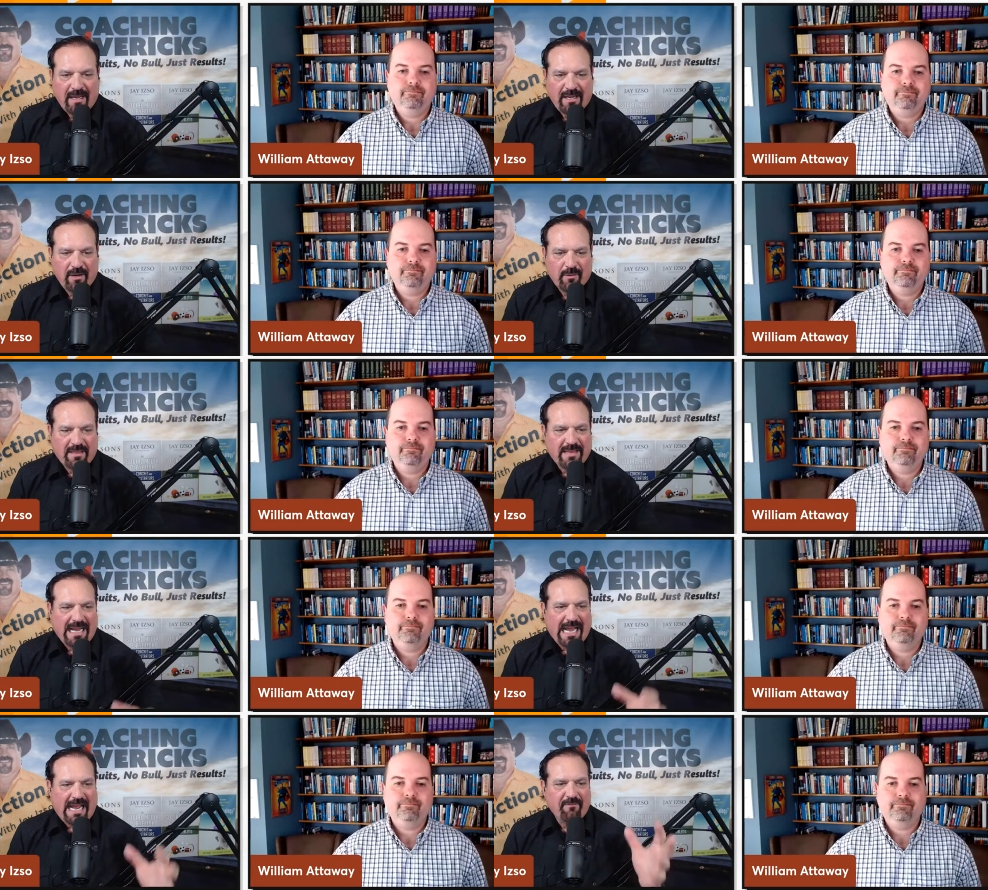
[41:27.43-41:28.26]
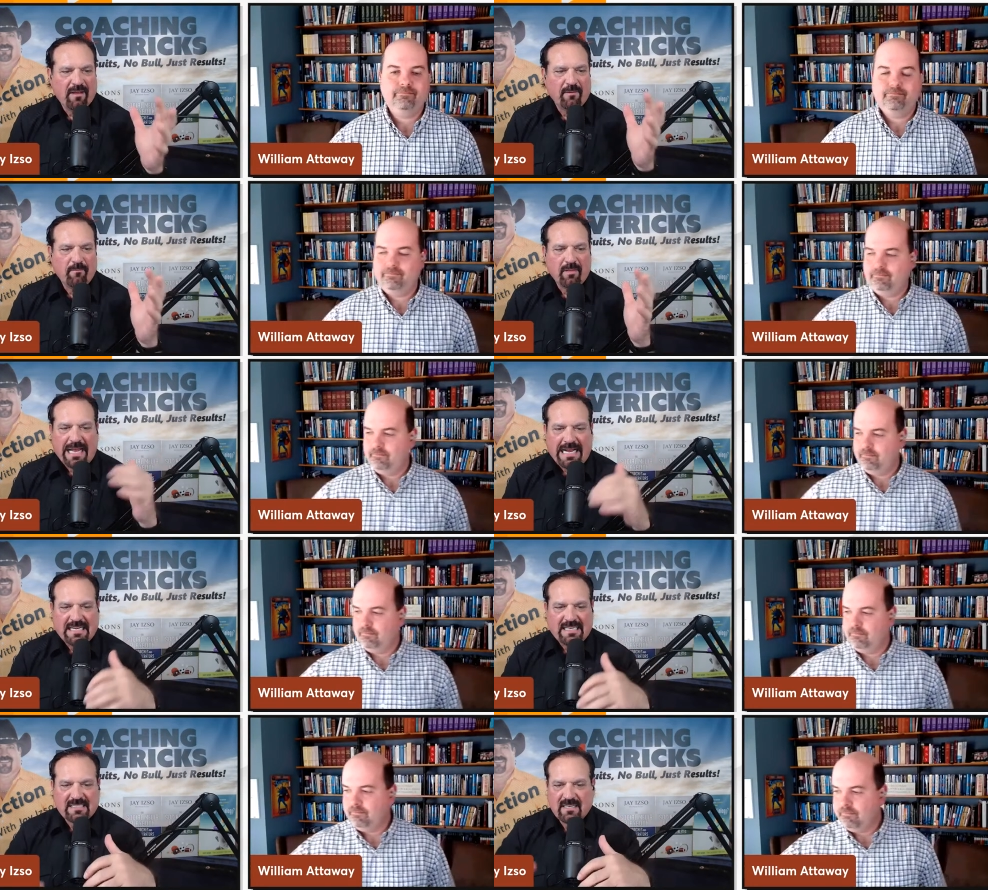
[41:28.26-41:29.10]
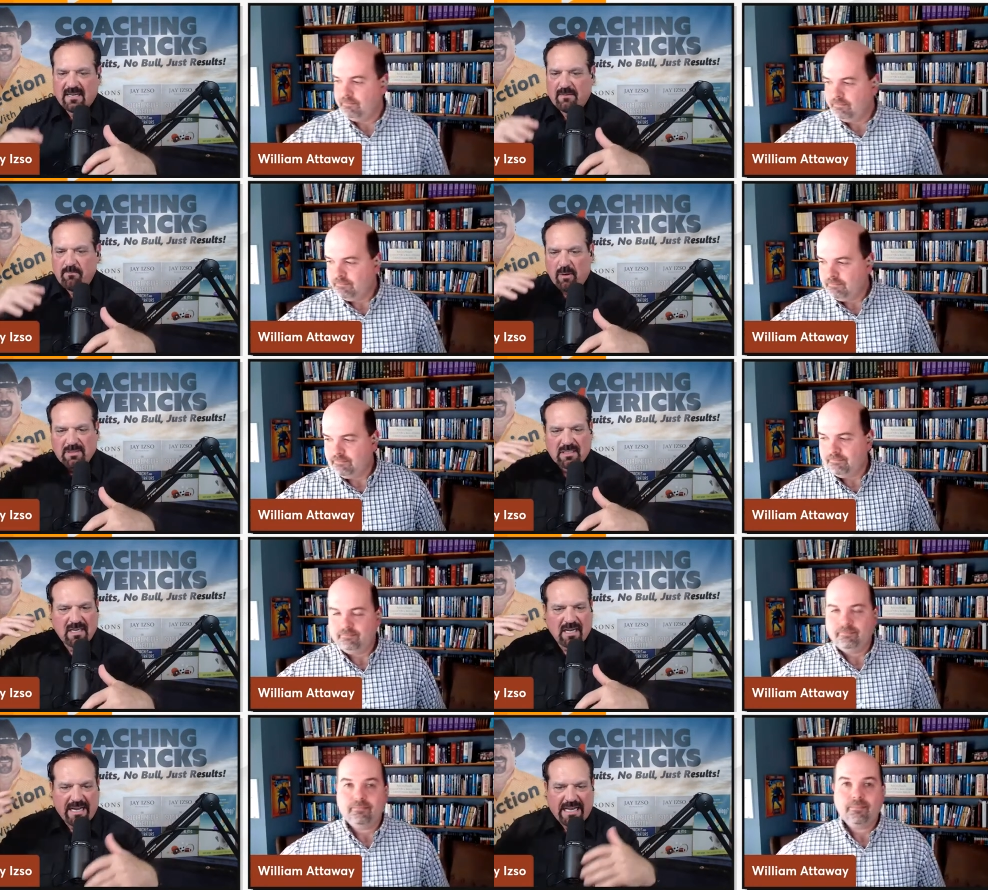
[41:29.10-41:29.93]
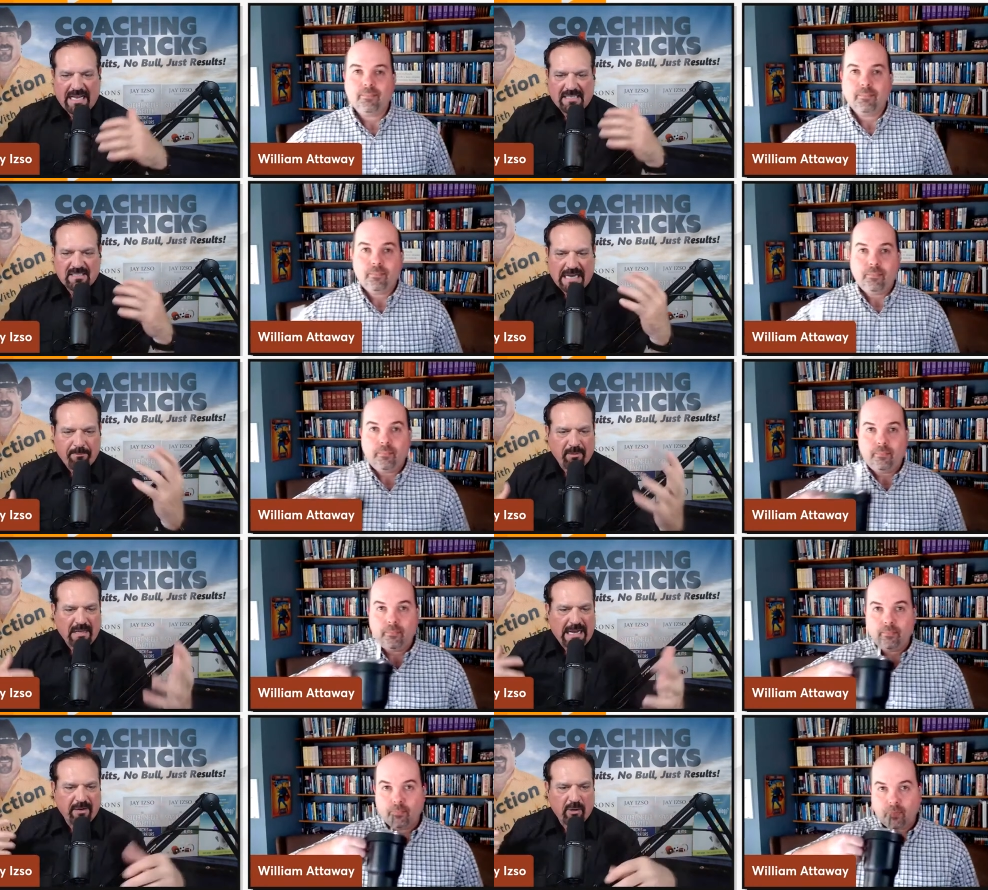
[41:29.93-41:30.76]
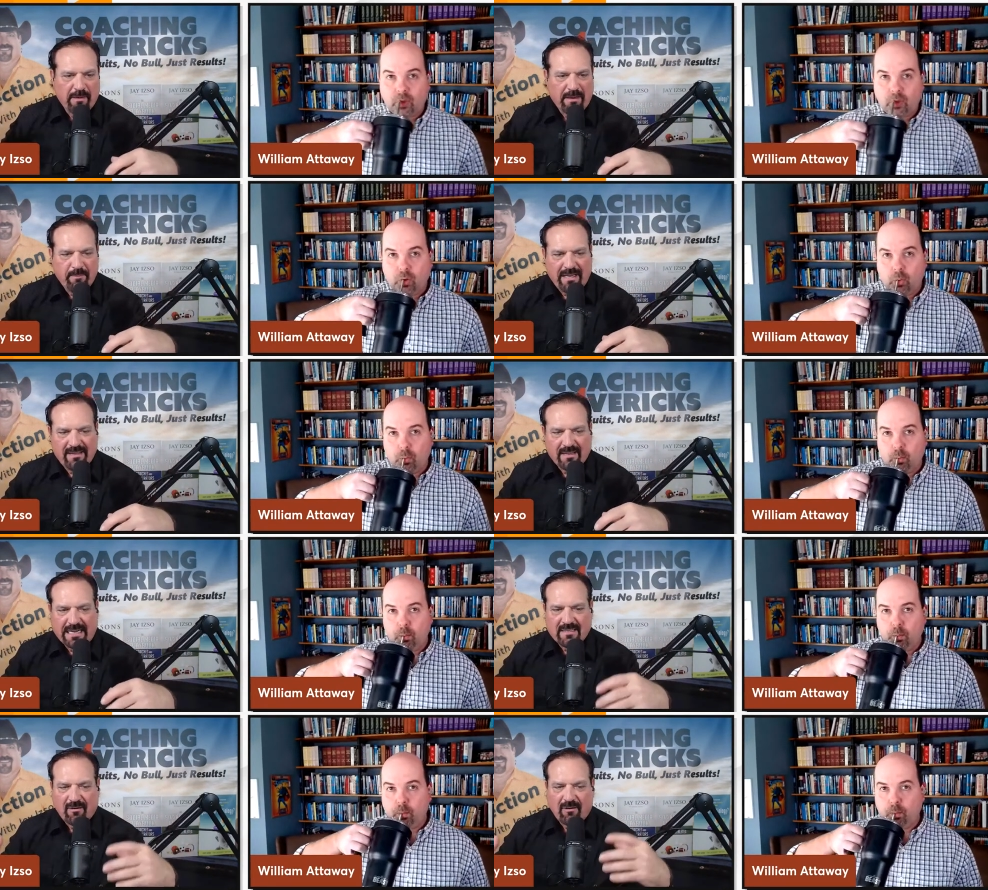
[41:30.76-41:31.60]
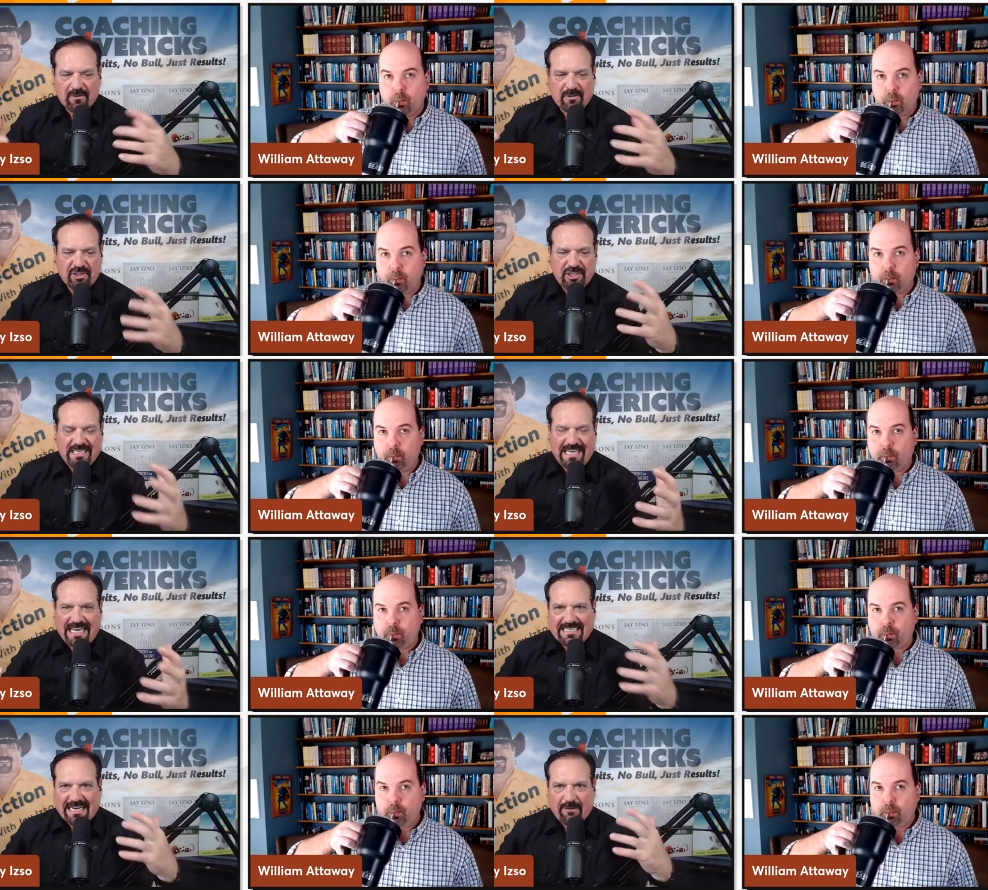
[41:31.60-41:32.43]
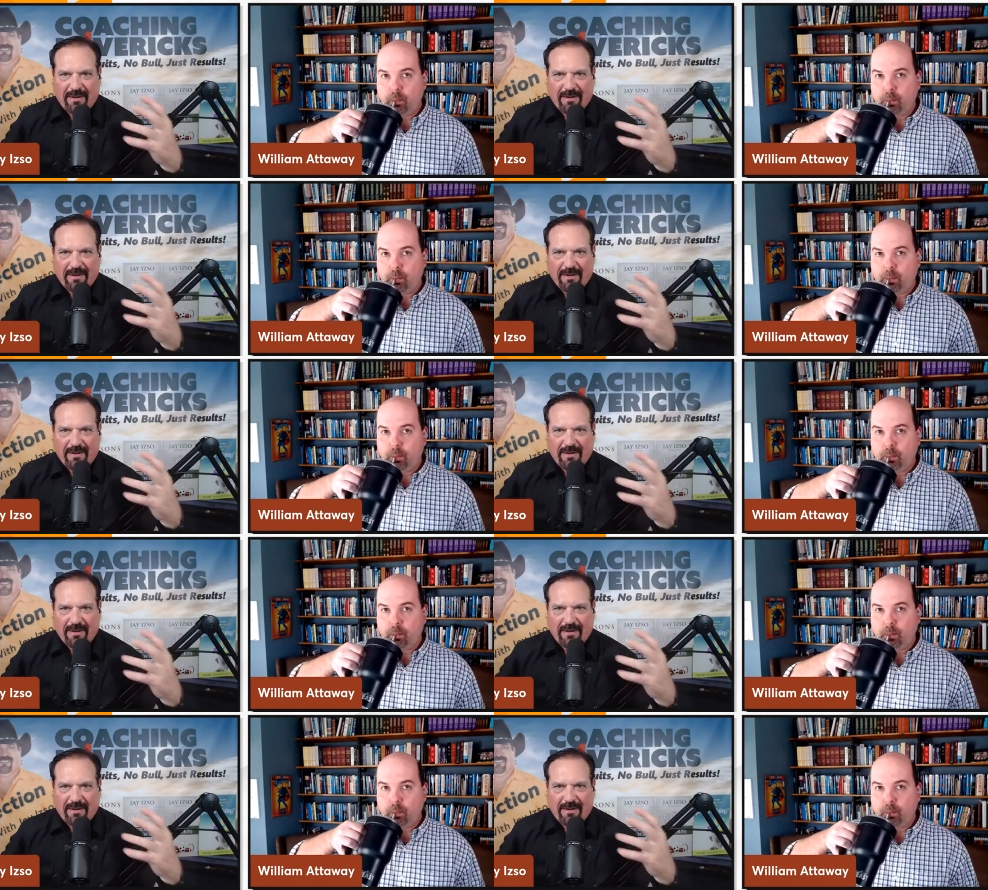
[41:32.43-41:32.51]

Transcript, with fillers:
Speaker 1: You know what? They have the latest most cutting edge type line equipment like the AlterG anti